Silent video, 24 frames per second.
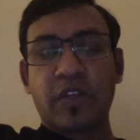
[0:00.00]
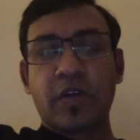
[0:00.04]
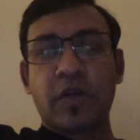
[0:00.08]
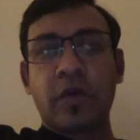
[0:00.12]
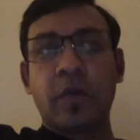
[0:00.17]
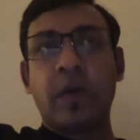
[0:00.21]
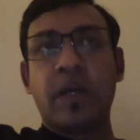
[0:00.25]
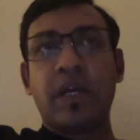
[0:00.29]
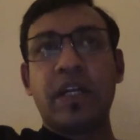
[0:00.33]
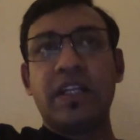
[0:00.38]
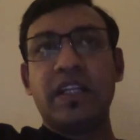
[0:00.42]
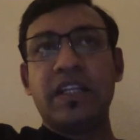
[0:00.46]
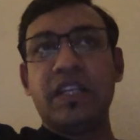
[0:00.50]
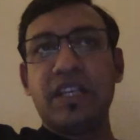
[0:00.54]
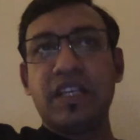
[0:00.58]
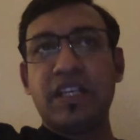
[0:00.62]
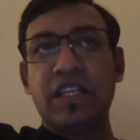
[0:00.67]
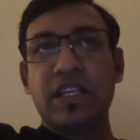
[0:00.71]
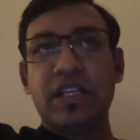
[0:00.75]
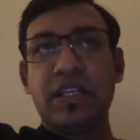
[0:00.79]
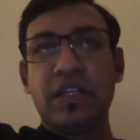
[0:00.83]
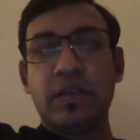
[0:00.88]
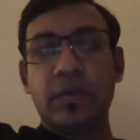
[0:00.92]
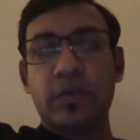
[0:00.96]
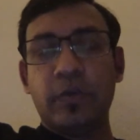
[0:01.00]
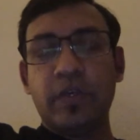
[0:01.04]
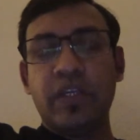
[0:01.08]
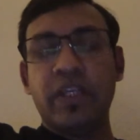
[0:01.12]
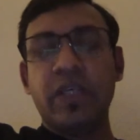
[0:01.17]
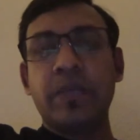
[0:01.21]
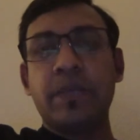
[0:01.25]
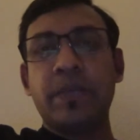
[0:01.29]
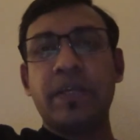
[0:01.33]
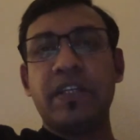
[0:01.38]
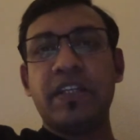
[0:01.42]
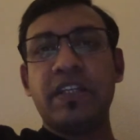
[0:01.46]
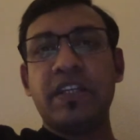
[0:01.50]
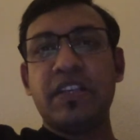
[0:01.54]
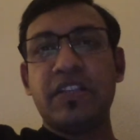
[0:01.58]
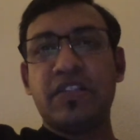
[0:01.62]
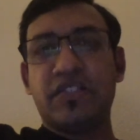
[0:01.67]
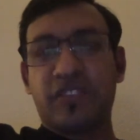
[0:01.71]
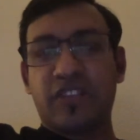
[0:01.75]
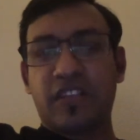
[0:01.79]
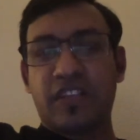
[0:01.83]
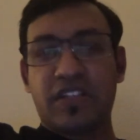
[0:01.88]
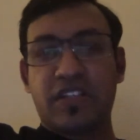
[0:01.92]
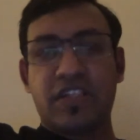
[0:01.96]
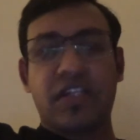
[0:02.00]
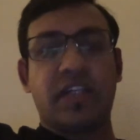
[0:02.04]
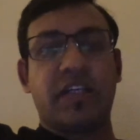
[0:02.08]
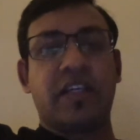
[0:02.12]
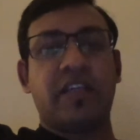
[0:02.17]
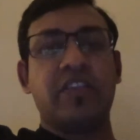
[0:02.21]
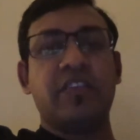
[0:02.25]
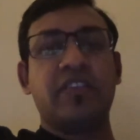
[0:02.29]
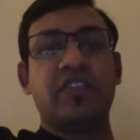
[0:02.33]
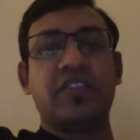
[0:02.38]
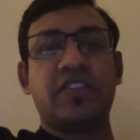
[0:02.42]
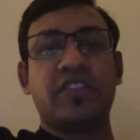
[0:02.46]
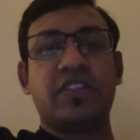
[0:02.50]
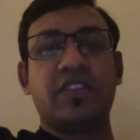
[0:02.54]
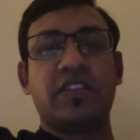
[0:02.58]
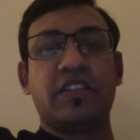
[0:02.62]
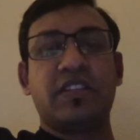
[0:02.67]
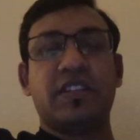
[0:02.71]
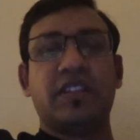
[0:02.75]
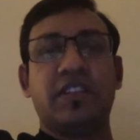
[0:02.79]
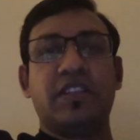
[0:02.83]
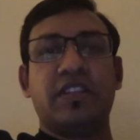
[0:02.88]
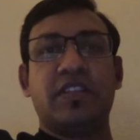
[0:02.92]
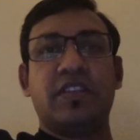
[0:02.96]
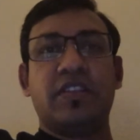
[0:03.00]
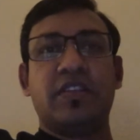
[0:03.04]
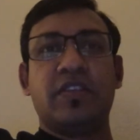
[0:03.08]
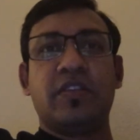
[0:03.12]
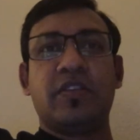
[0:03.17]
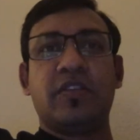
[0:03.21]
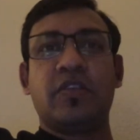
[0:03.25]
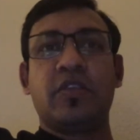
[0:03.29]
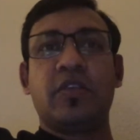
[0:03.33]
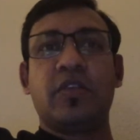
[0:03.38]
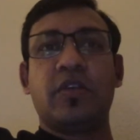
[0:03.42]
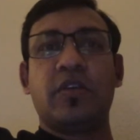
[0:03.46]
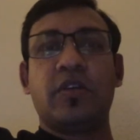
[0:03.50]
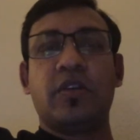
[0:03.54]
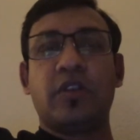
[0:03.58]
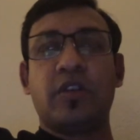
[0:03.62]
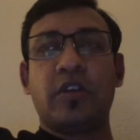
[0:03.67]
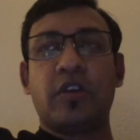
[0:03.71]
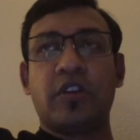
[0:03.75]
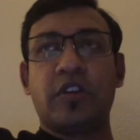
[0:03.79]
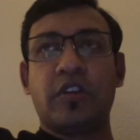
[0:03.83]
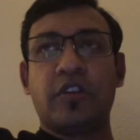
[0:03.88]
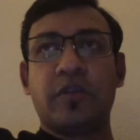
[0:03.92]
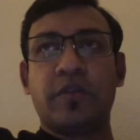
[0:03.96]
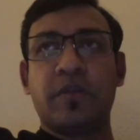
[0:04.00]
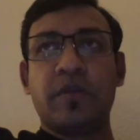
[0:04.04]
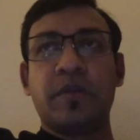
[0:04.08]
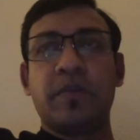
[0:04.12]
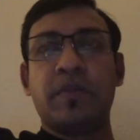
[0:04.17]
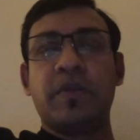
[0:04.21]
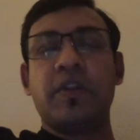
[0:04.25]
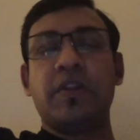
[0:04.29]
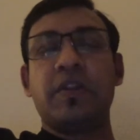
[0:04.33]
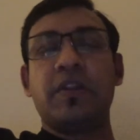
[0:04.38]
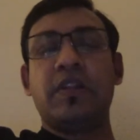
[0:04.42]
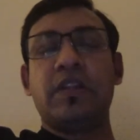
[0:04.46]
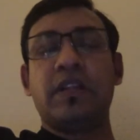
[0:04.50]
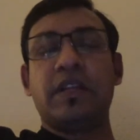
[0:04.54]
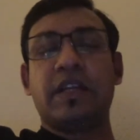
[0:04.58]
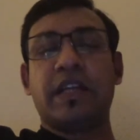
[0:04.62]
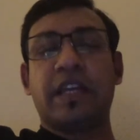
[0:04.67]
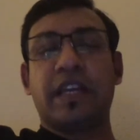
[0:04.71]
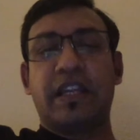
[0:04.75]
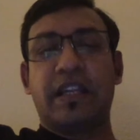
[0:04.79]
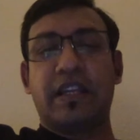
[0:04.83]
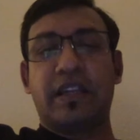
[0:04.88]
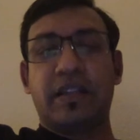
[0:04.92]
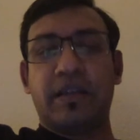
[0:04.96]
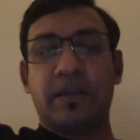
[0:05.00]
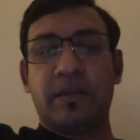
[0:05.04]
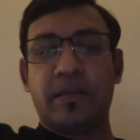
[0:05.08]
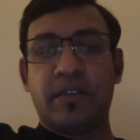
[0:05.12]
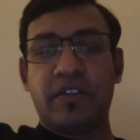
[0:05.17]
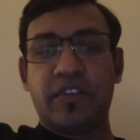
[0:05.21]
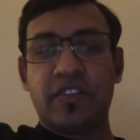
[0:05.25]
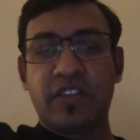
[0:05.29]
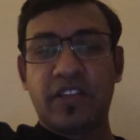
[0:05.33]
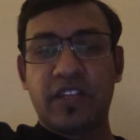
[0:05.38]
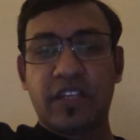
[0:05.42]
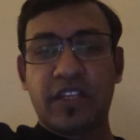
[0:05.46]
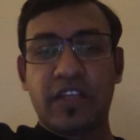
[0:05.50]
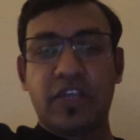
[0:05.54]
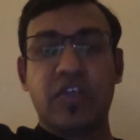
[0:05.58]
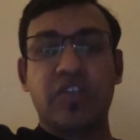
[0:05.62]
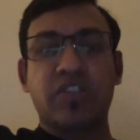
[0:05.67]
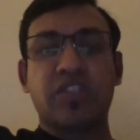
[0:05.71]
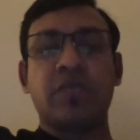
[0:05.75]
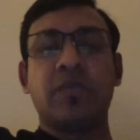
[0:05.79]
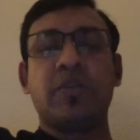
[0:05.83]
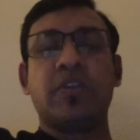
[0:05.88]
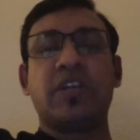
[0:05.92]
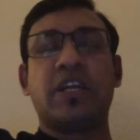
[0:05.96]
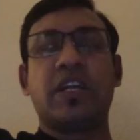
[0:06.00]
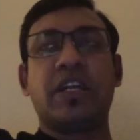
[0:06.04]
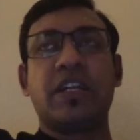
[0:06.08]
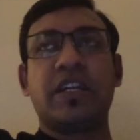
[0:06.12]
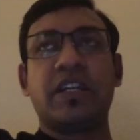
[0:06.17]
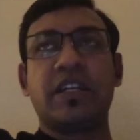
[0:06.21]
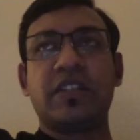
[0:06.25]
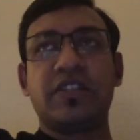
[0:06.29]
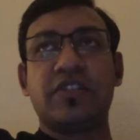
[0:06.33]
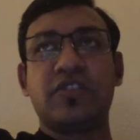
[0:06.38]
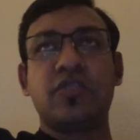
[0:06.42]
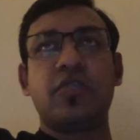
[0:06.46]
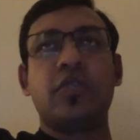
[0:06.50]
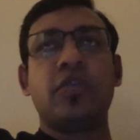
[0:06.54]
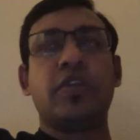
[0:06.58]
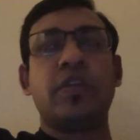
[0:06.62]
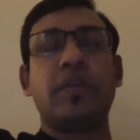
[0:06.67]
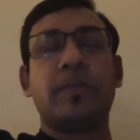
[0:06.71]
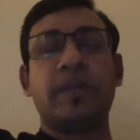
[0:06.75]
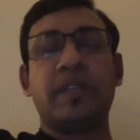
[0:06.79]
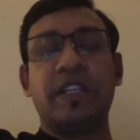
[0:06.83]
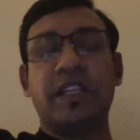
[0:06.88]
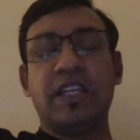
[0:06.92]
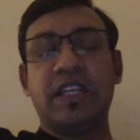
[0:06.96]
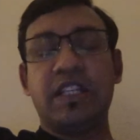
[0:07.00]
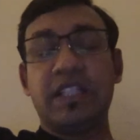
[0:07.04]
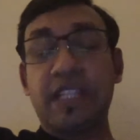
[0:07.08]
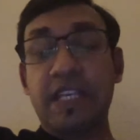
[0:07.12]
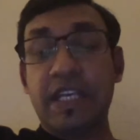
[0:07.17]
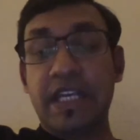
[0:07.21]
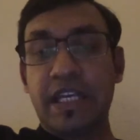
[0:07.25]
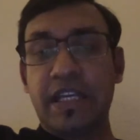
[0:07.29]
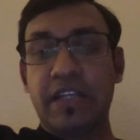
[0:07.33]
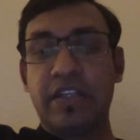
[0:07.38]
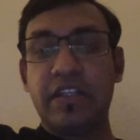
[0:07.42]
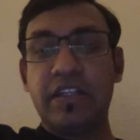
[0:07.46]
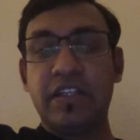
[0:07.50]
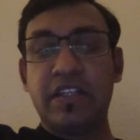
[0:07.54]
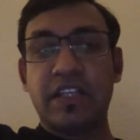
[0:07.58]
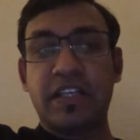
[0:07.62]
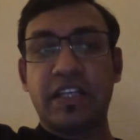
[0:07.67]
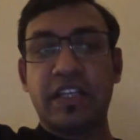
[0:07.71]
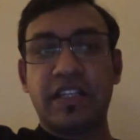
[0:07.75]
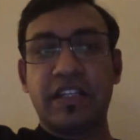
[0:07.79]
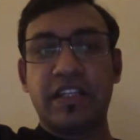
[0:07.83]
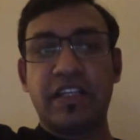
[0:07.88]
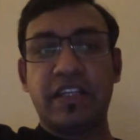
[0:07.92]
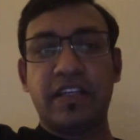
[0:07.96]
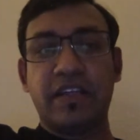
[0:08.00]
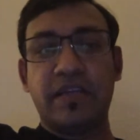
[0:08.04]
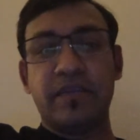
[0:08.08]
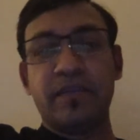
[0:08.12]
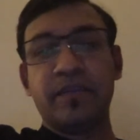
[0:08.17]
While Wikipedia is centralized, so a lot of people can basically contribute articles to Wikipedia. They edit and then